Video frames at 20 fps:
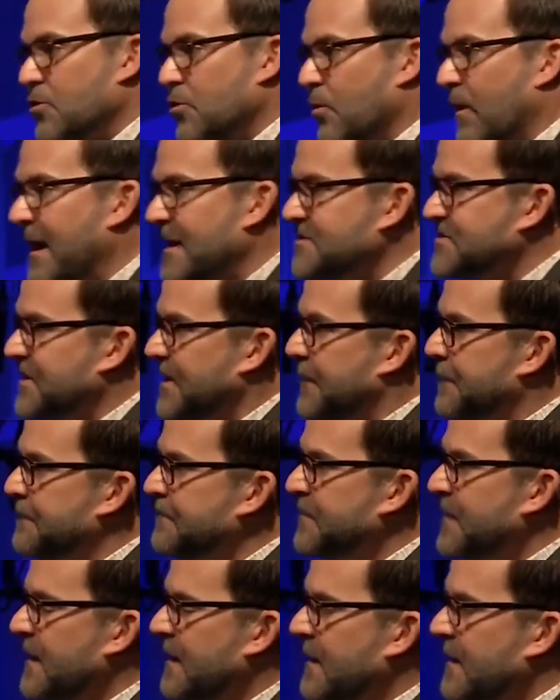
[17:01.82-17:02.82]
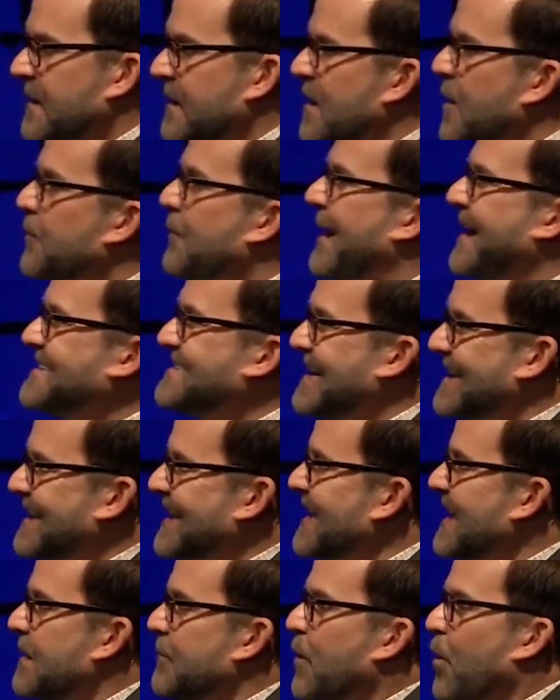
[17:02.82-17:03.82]
corrects him by
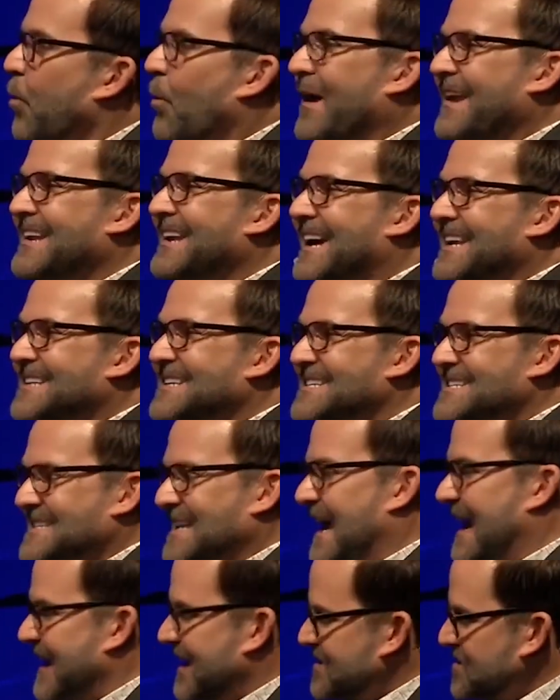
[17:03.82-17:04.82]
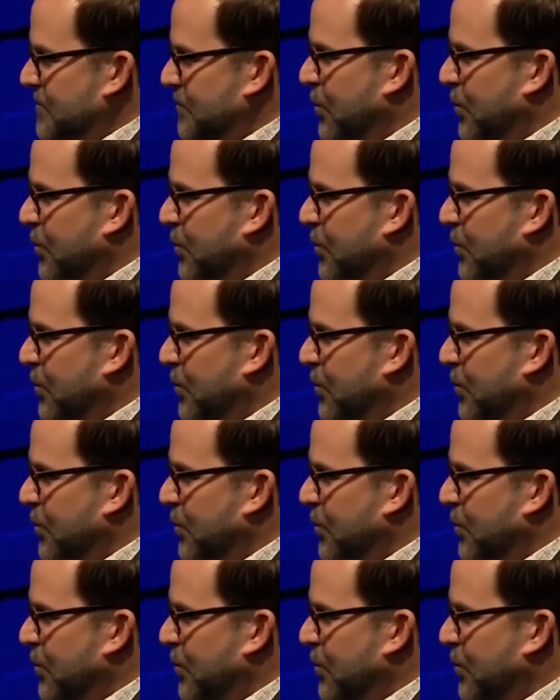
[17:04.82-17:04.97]
telling him what not to say. It's